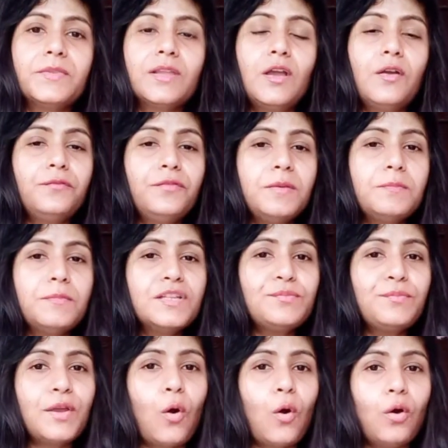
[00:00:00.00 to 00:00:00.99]
we
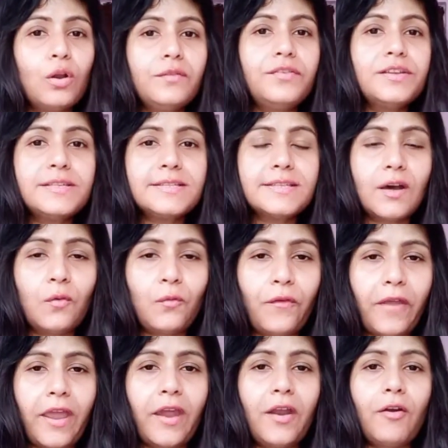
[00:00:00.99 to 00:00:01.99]
must be always
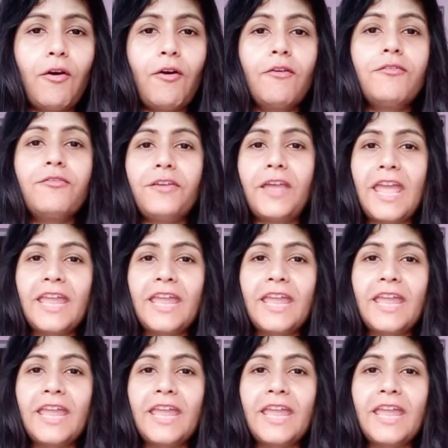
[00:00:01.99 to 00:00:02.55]
aware of